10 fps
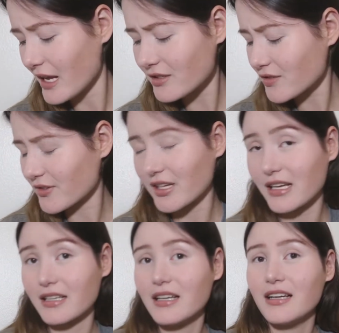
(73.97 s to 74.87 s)
I also feel
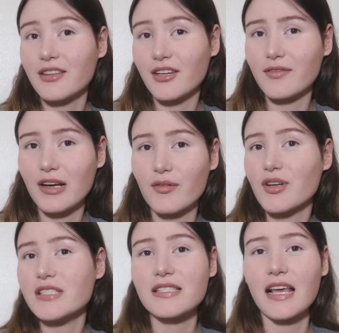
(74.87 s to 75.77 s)
like the
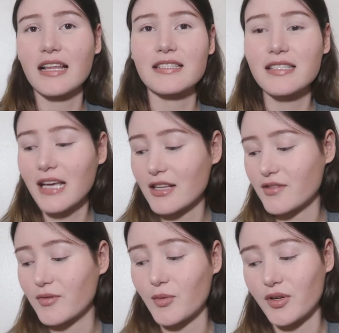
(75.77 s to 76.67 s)
road is like, it's the
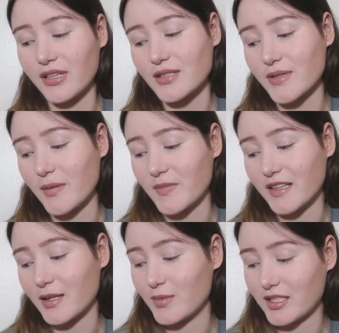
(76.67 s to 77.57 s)
end of the world. That's what I'm
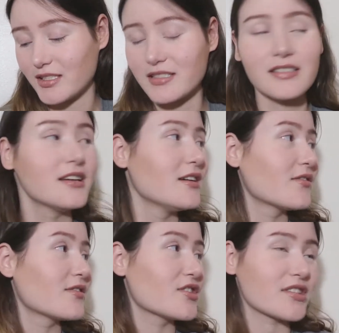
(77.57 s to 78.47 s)
thinking, because
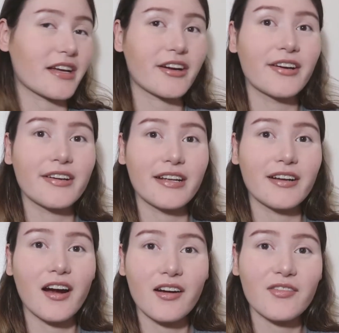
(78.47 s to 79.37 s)
there's like
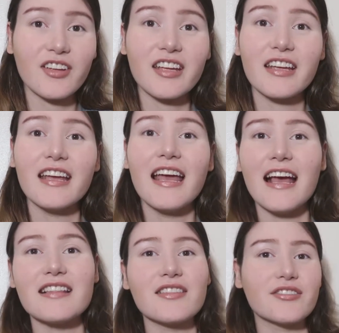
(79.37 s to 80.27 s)
Hurricane Harvey,
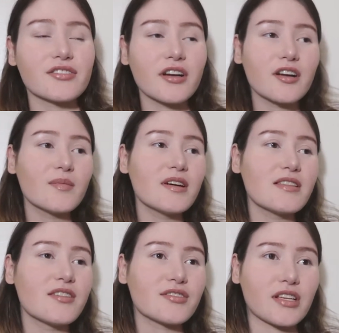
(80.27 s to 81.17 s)
and then there's Irma,
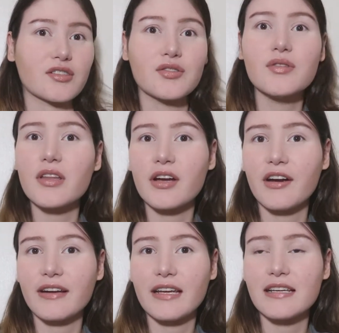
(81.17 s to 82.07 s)
and then there's like two other
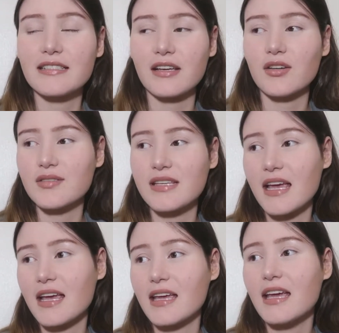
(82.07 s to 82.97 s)
hurricanes like
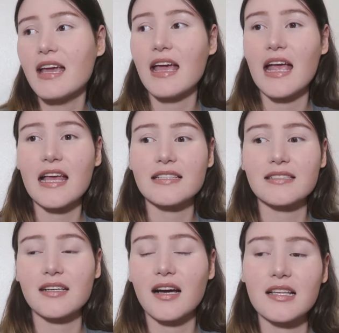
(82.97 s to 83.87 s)
Jose and
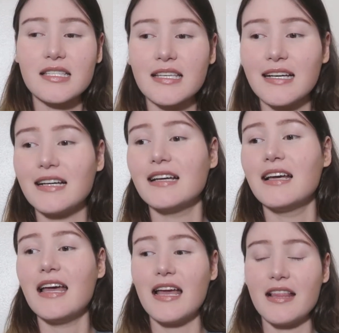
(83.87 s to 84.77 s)
Sakatia,
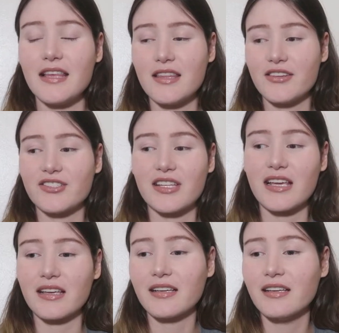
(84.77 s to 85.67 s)
and then there's
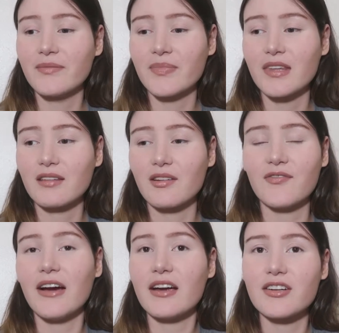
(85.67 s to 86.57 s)
like
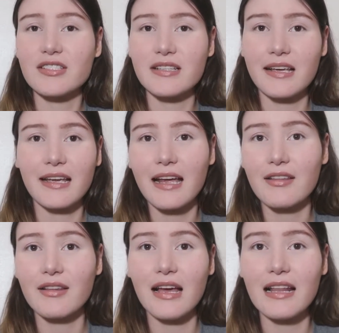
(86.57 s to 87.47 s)
fires in
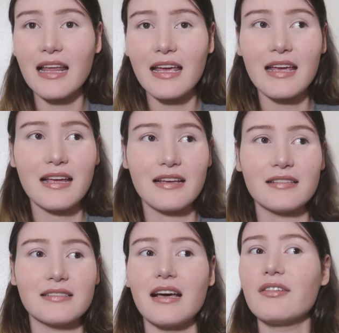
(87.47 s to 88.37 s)
like L A,
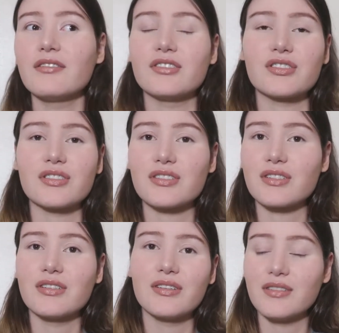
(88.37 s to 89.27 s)
and I don't just, just